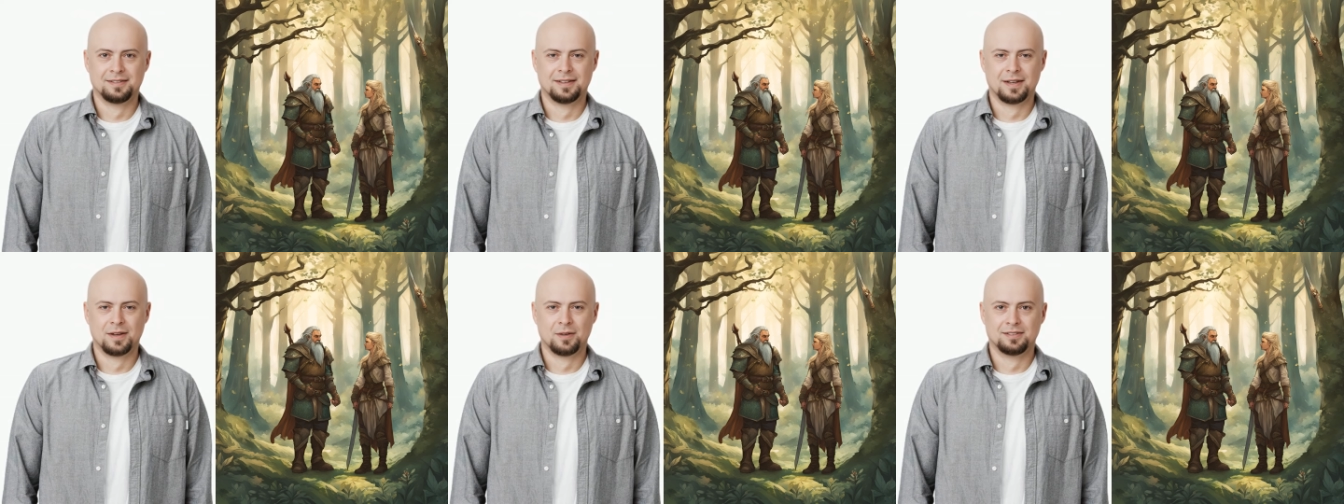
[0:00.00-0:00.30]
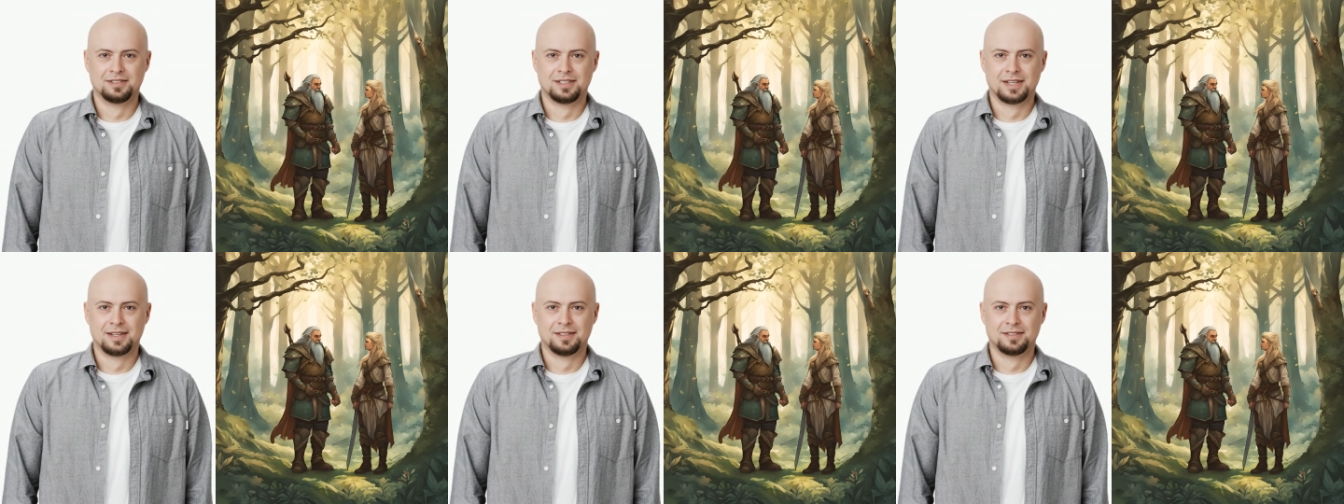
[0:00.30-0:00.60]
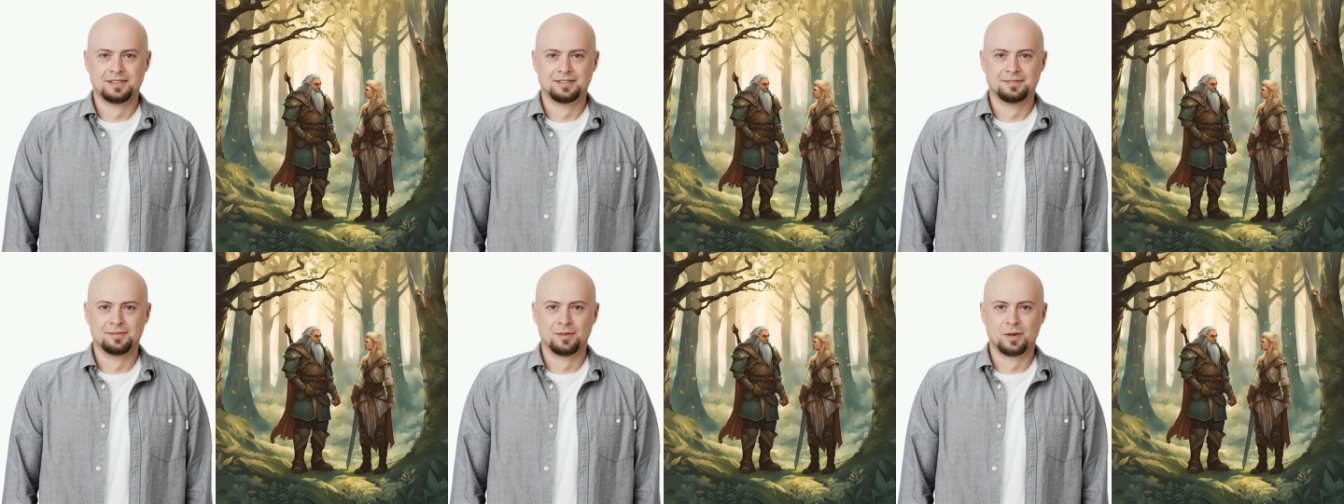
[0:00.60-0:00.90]
Those
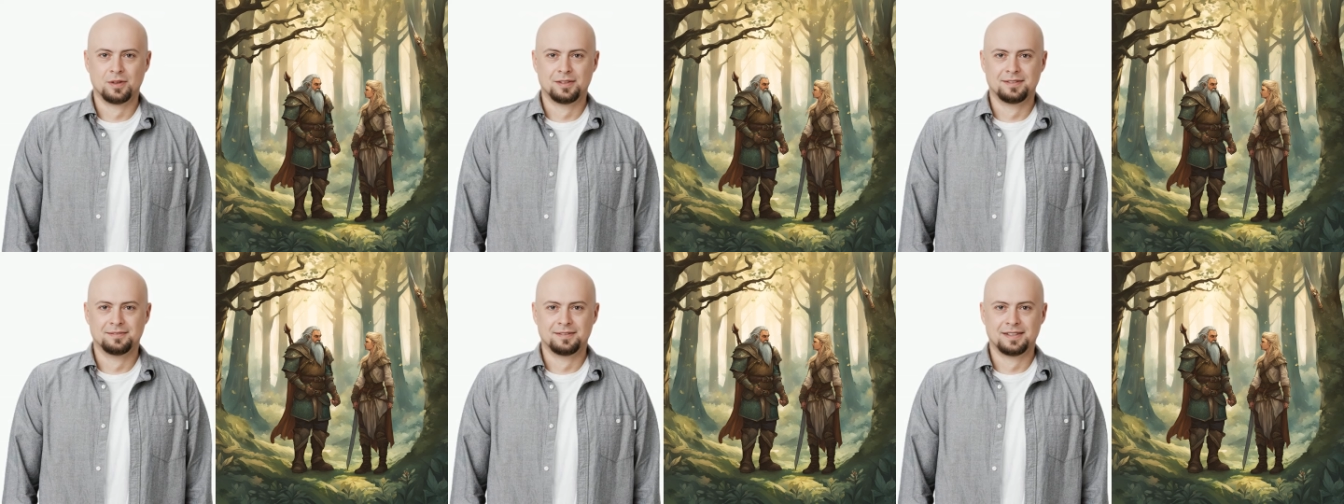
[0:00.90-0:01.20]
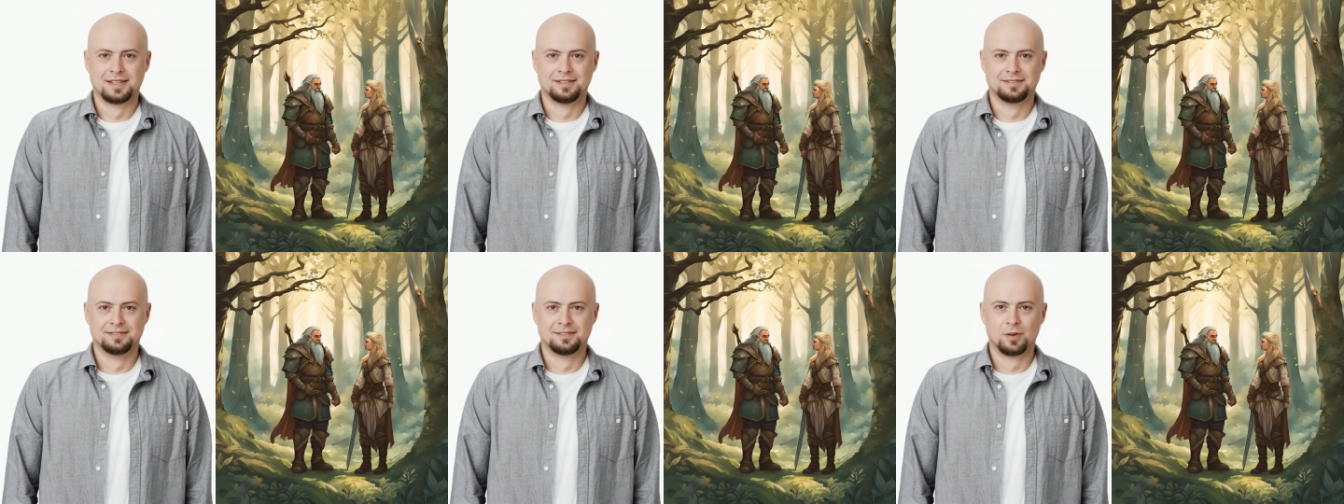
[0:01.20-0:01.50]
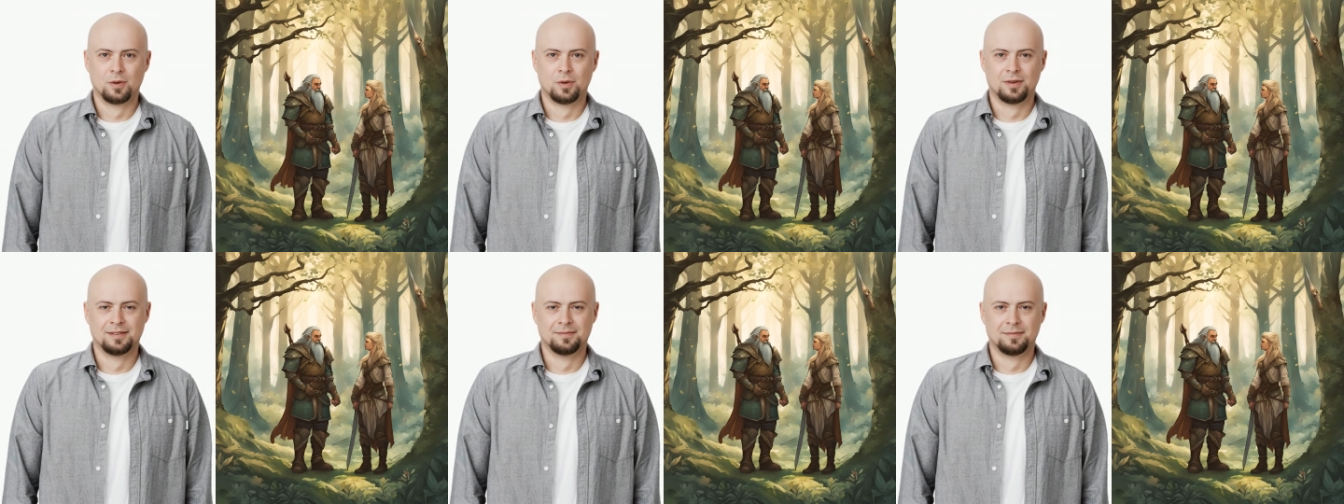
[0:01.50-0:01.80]
shadow spawn have been a
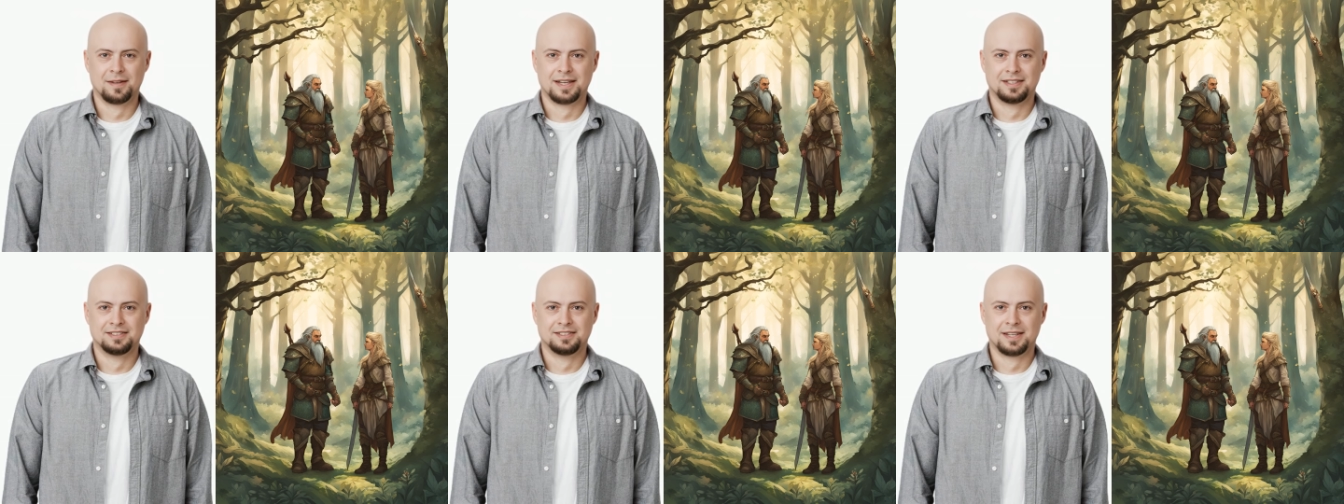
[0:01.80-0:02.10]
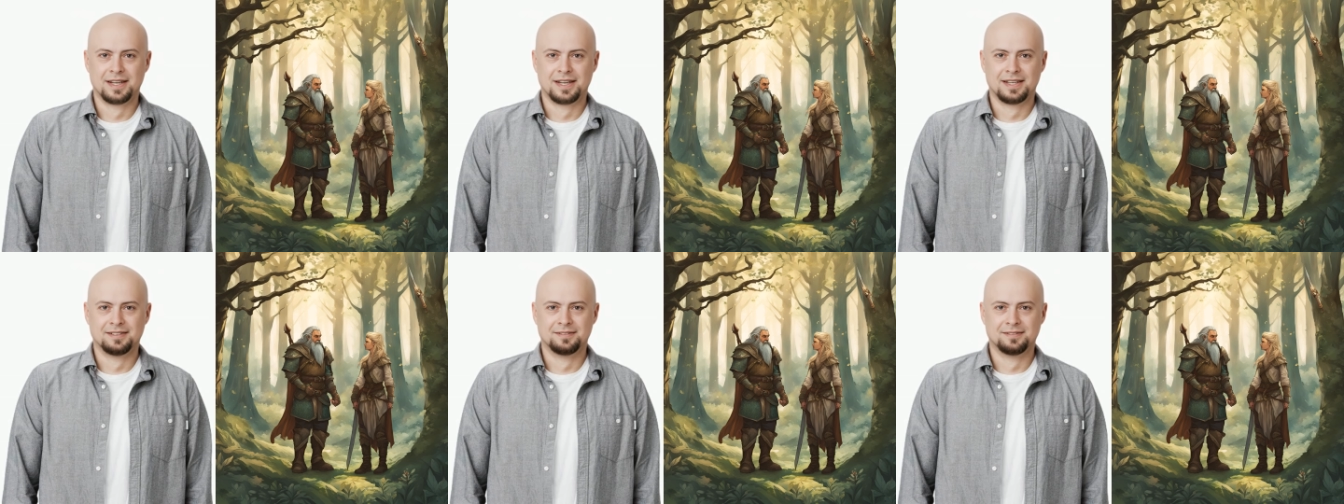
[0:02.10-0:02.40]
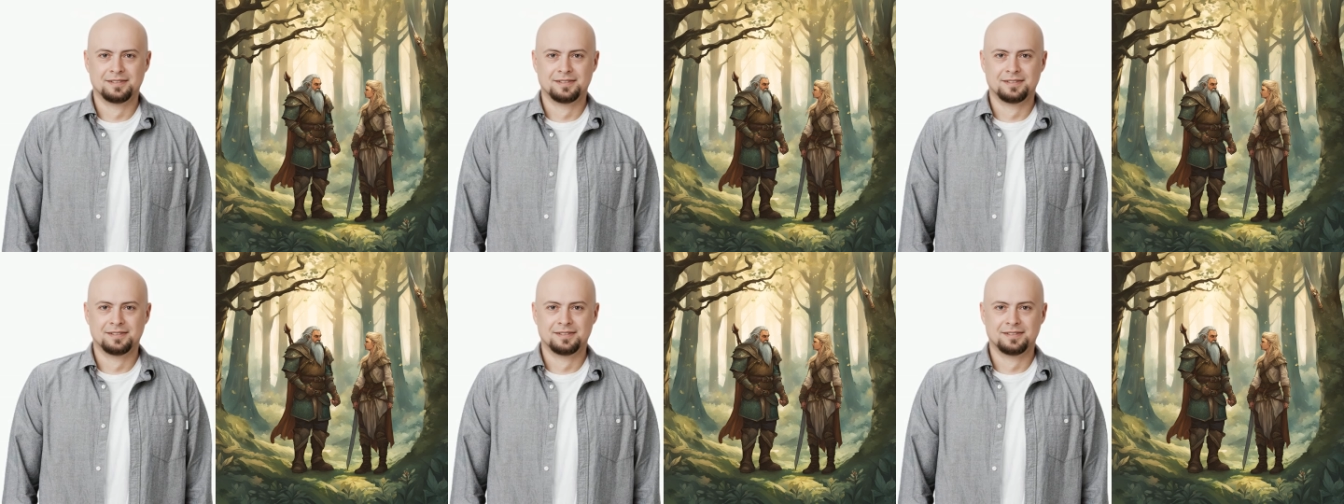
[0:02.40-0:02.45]
thorn in my side